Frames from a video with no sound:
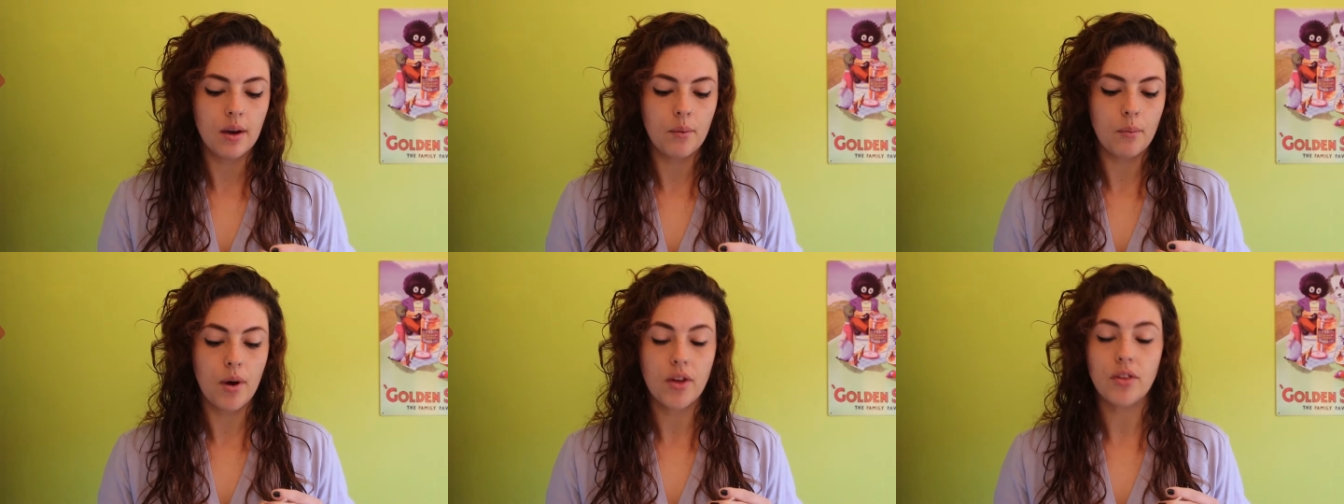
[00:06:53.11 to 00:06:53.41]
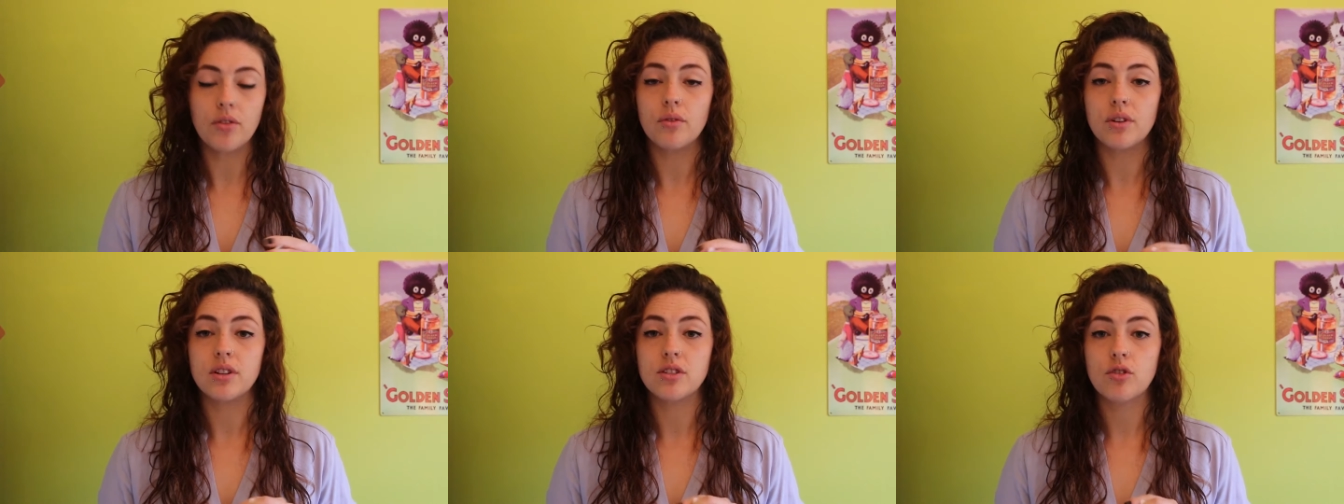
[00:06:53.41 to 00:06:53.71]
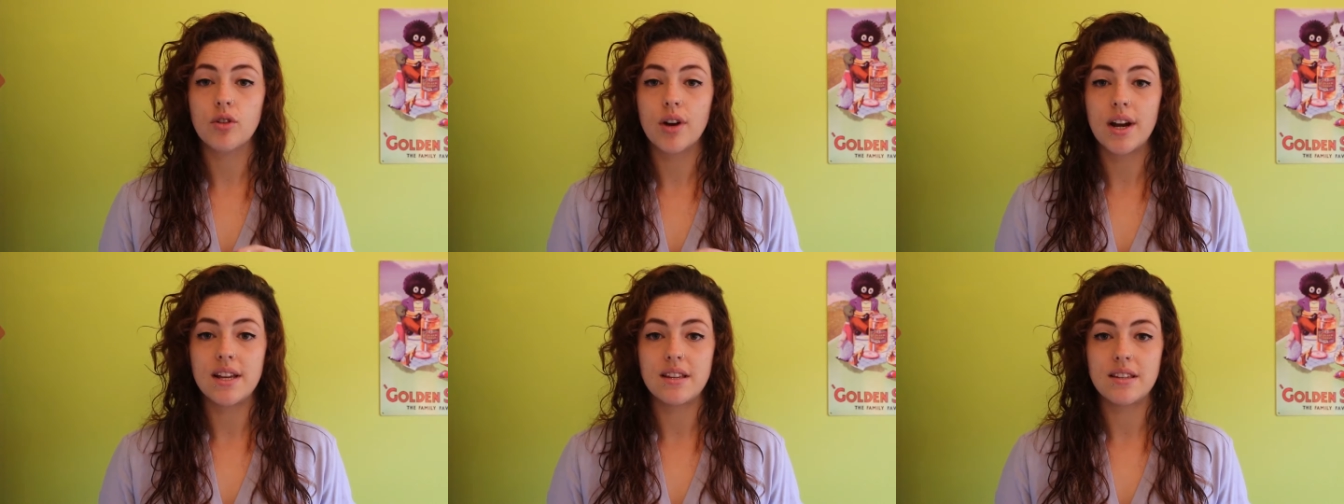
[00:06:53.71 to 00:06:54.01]
whether it's
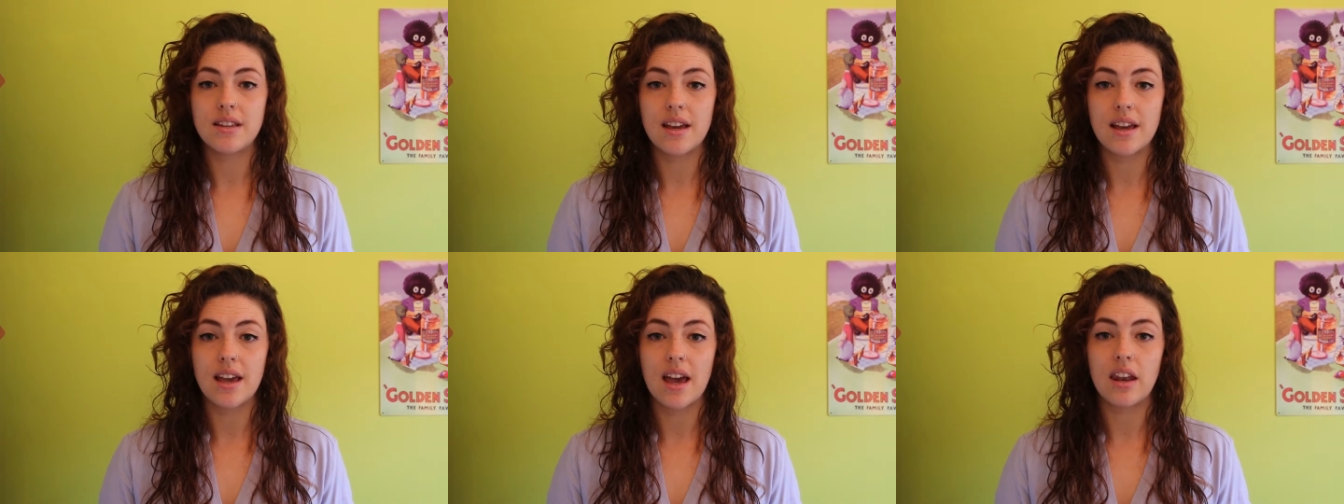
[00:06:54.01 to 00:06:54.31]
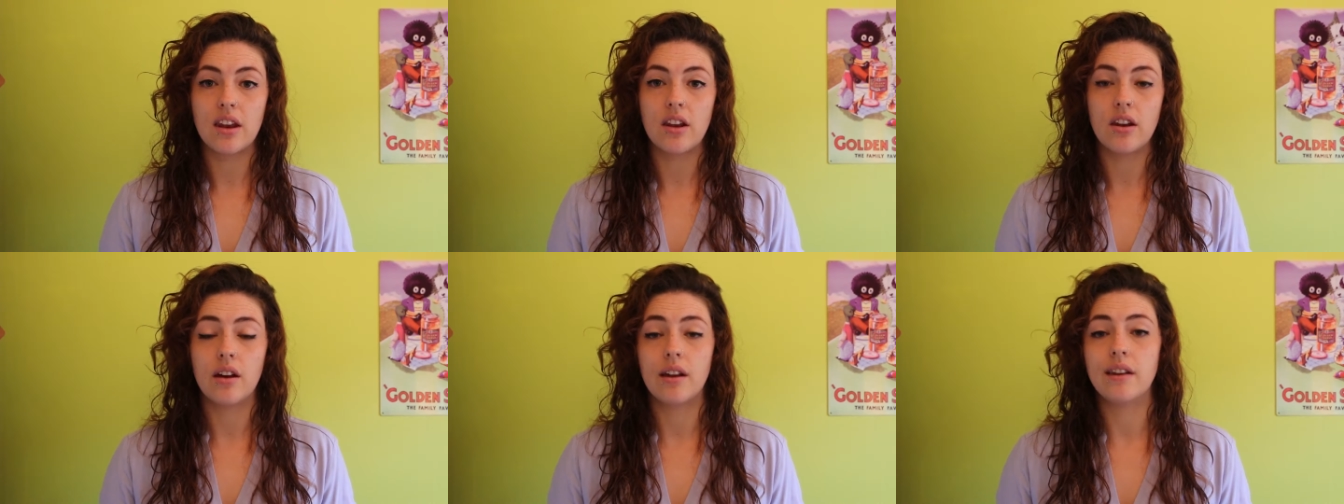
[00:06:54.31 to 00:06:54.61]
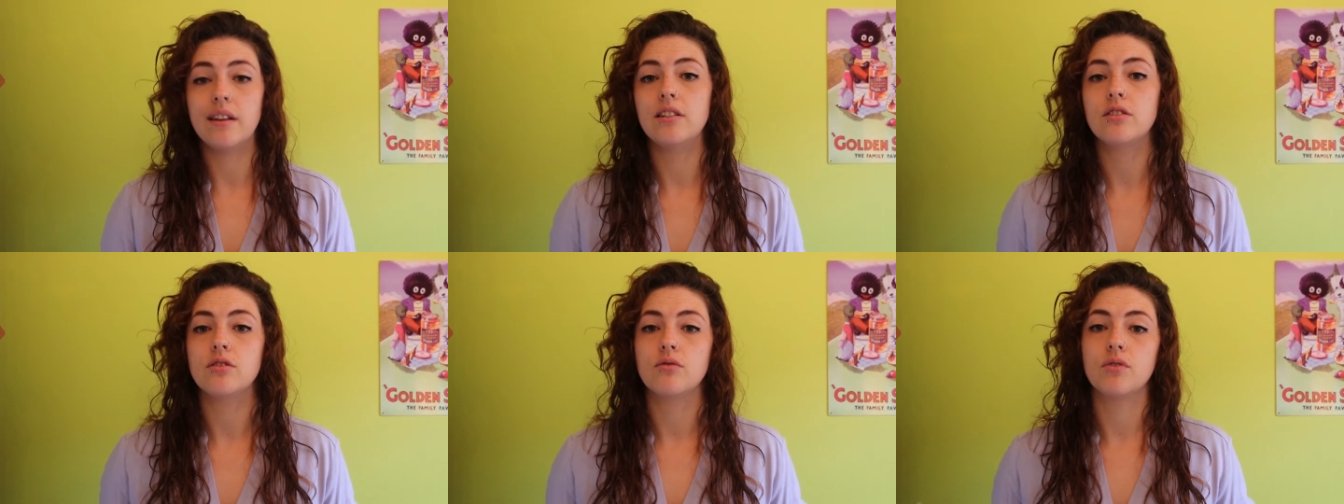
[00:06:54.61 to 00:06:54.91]
crazy again and I
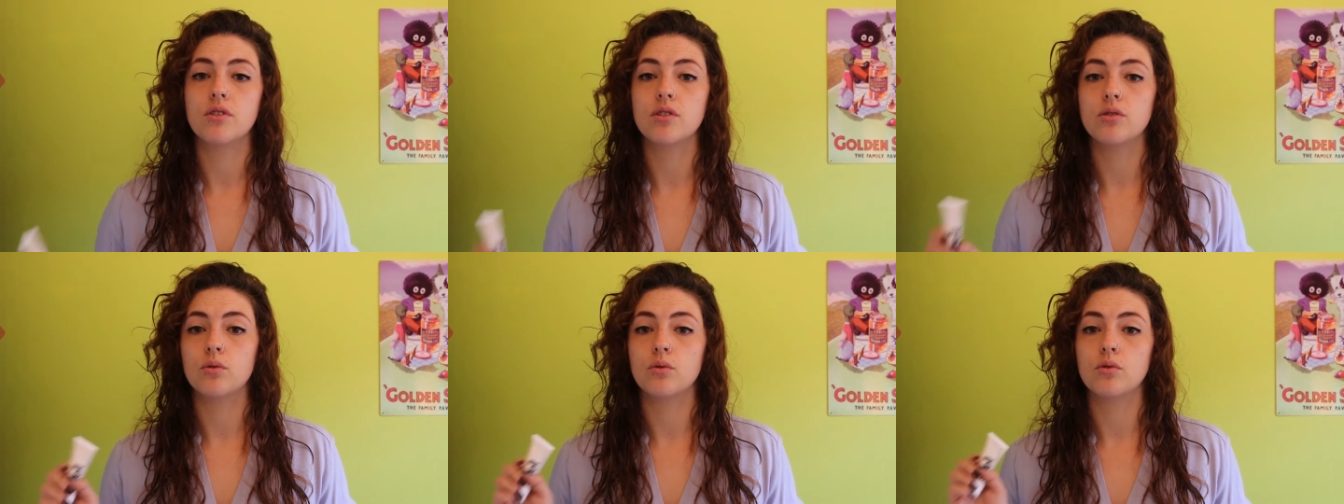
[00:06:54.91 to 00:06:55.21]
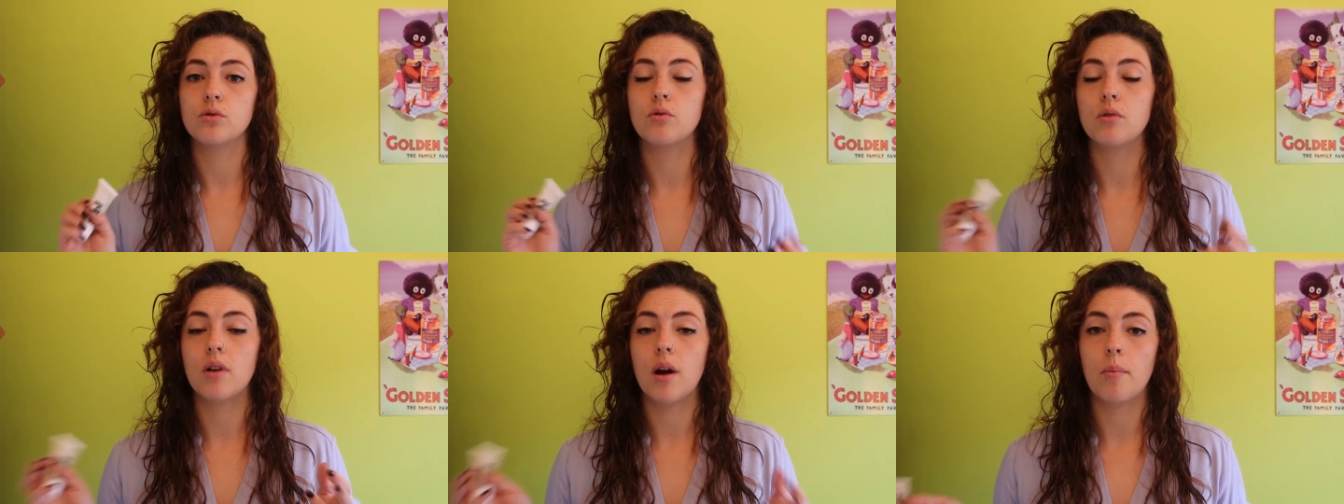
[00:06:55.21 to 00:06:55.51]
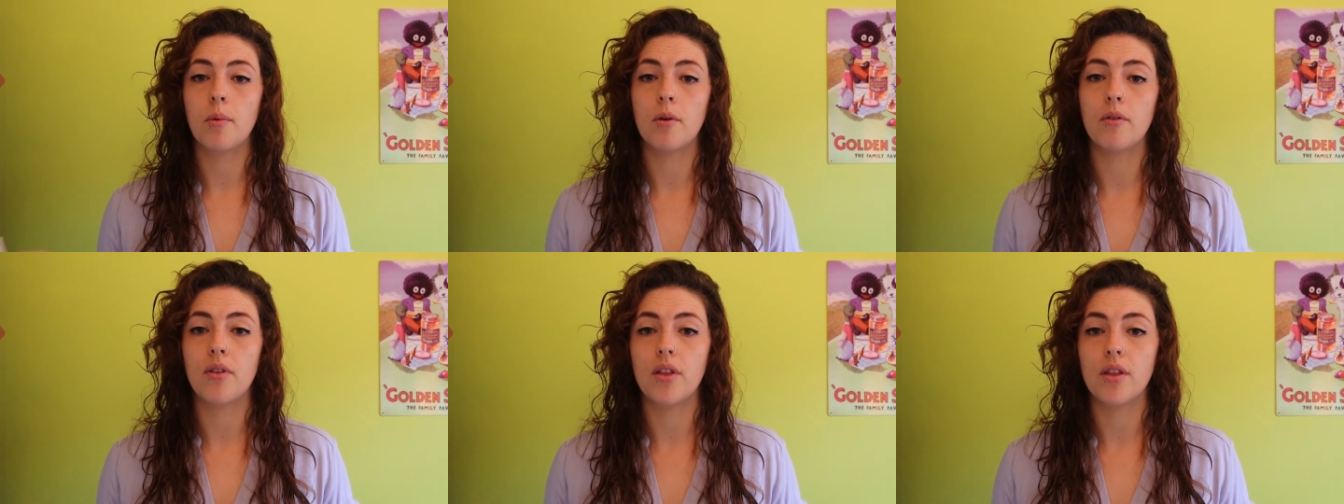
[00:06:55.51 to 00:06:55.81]
need to resort to a
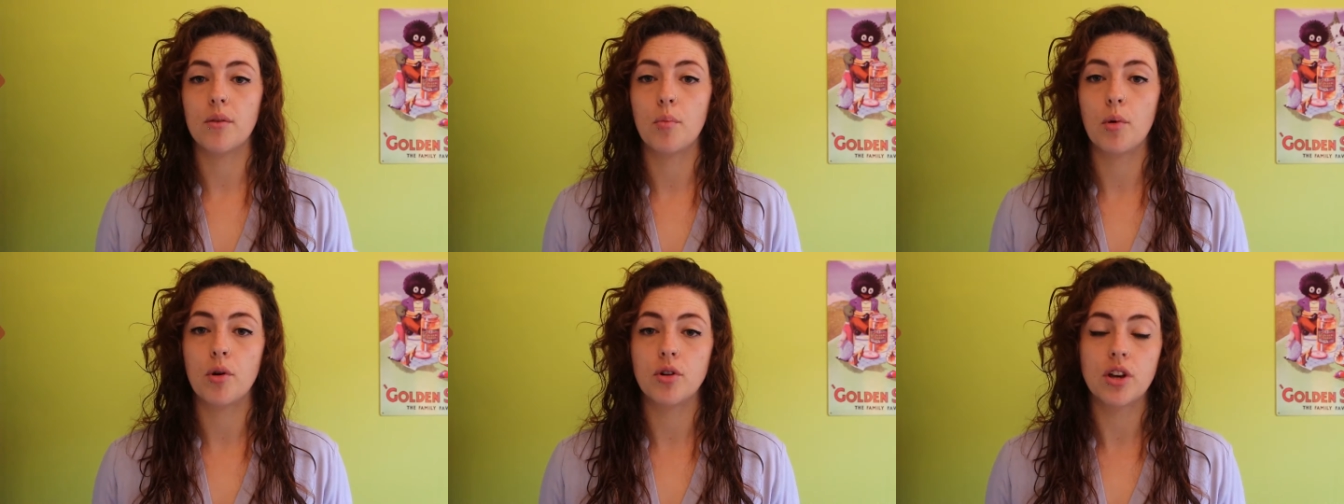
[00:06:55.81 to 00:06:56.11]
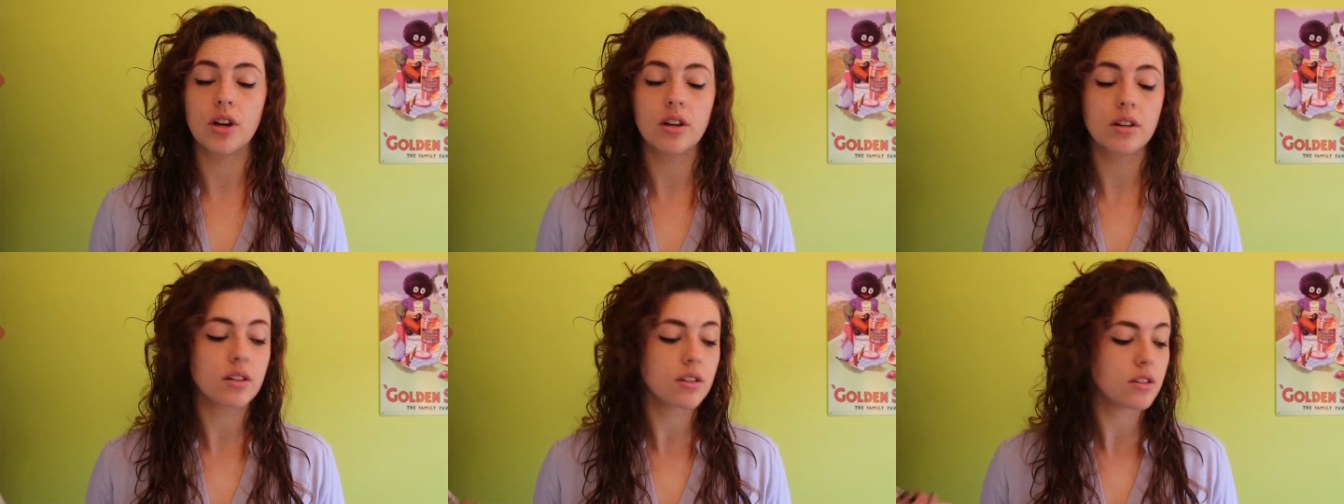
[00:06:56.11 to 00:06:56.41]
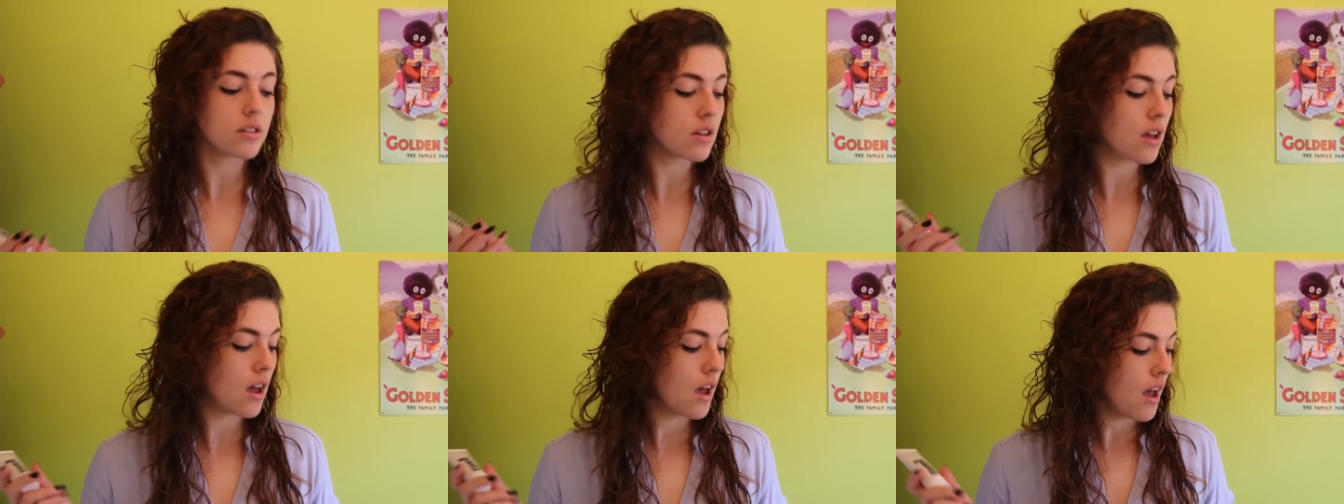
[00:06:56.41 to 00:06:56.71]
couple of other
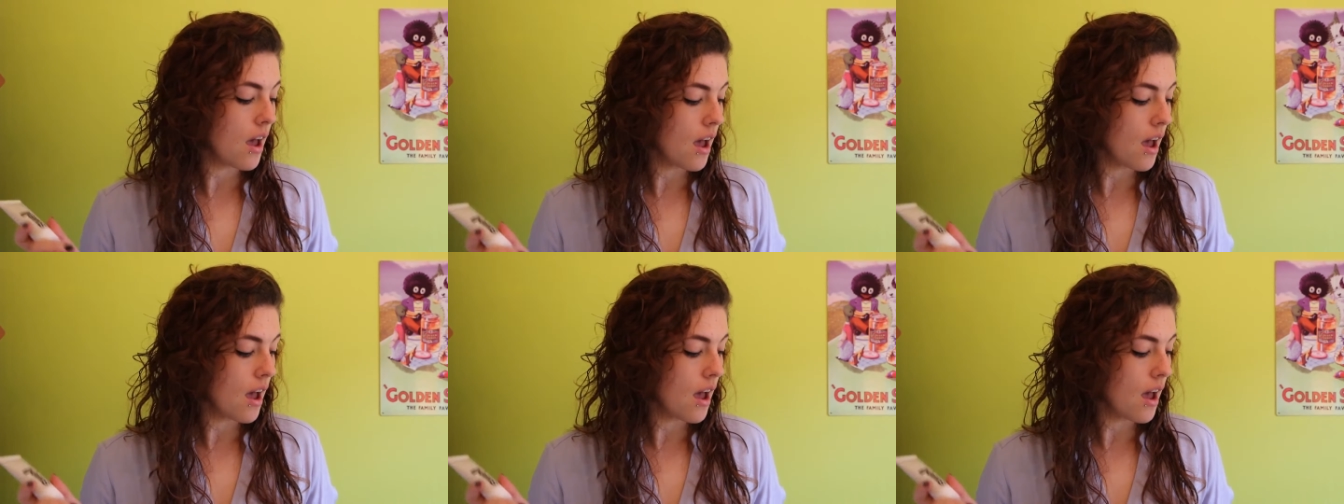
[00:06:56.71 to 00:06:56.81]
products.